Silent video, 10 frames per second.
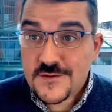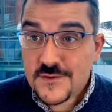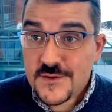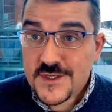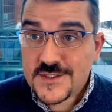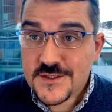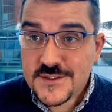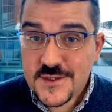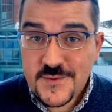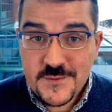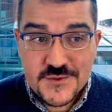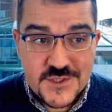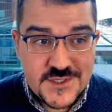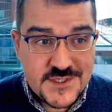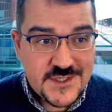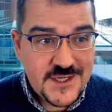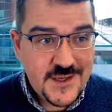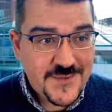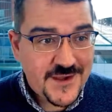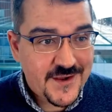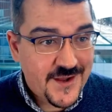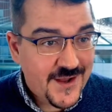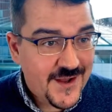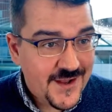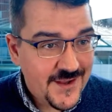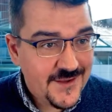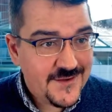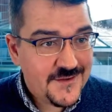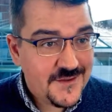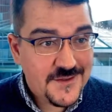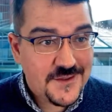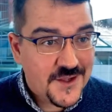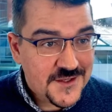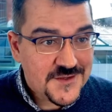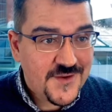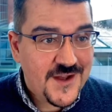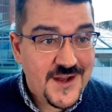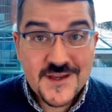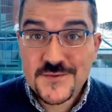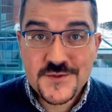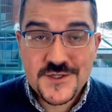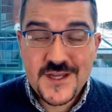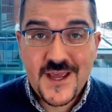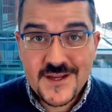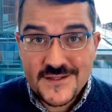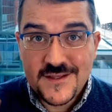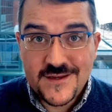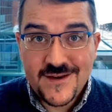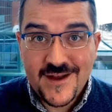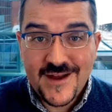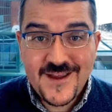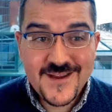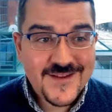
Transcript: Oh, I still see people just typing hi. Lots of highs, which is excellent. Hi.